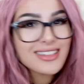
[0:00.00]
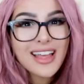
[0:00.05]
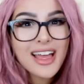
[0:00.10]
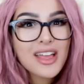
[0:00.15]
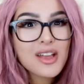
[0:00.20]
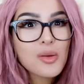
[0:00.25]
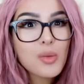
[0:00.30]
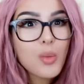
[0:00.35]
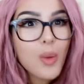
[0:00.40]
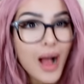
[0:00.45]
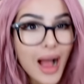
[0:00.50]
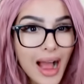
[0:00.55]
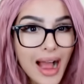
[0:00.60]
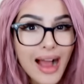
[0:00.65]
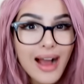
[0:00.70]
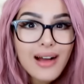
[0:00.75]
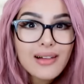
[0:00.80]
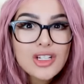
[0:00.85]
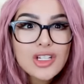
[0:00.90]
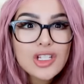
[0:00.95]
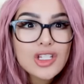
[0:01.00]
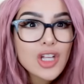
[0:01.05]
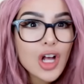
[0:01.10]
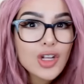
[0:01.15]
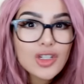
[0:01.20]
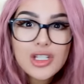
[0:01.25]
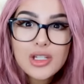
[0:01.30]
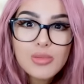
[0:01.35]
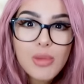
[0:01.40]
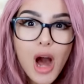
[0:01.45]
Like, wow,
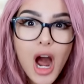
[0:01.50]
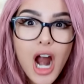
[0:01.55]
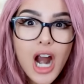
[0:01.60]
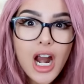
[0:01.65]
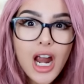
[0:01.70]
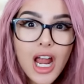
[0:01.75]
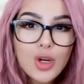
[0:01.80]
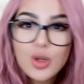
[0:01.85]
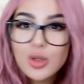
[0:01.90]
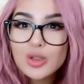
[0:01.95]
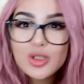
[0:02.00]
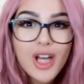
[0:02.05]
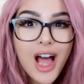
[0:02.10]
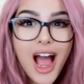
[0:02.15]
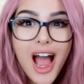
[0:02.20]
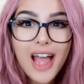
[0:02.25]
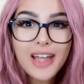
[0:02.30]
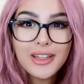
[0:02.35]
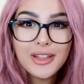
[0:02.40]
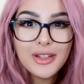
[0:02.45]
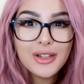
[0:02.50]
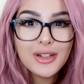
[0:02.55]
so smart. Who taught